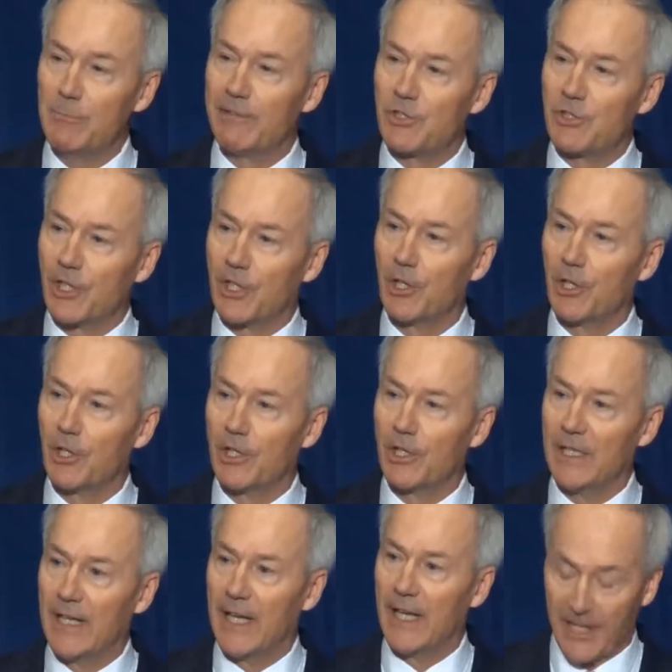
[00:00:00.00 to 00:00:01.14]
of
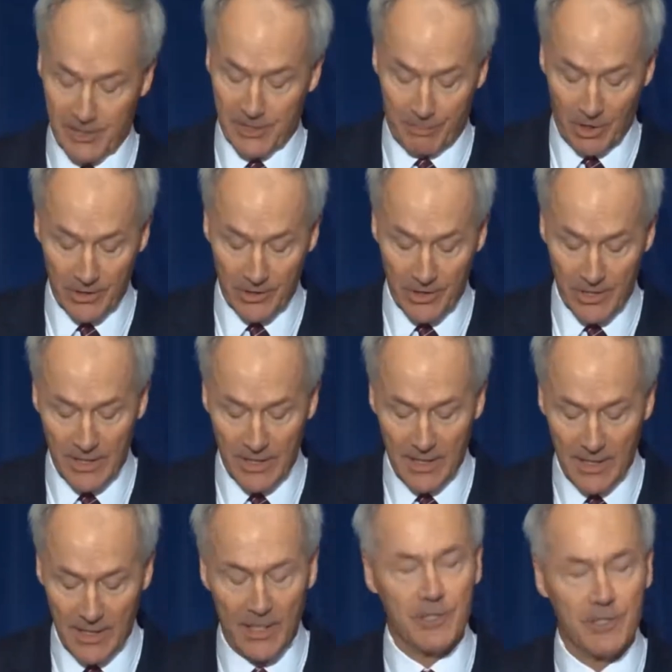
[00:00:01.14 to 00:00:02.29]
security experts
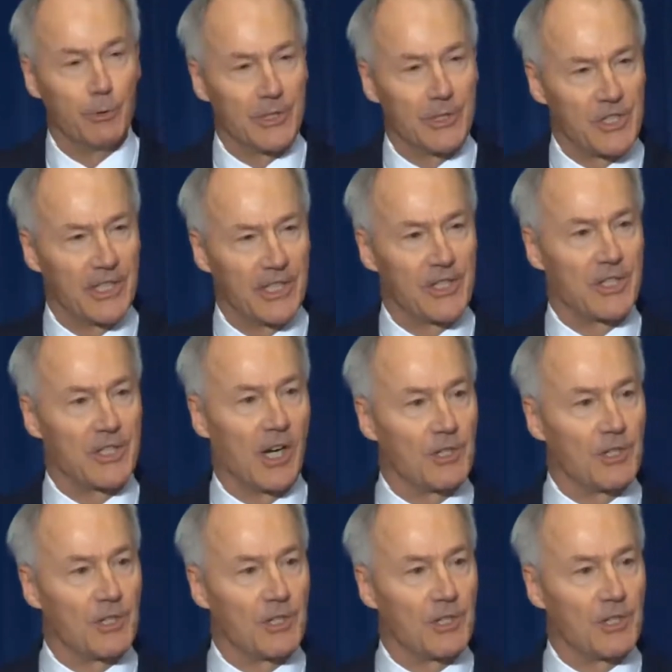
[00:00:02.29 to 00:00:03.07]
to assist our